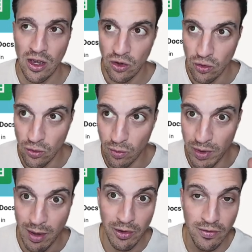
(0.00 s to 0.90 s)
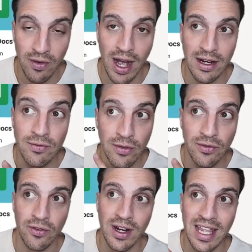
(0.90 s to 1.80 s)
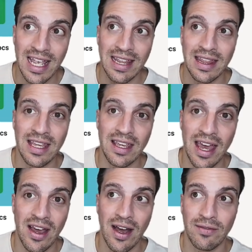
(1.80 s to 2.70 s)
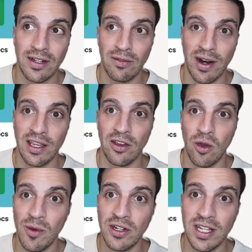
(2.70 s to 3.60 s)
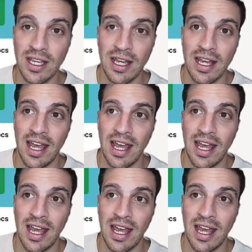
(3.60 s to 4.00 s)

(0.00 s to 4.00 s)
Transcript: you'll be able to find for free in the AI Free Ranking community,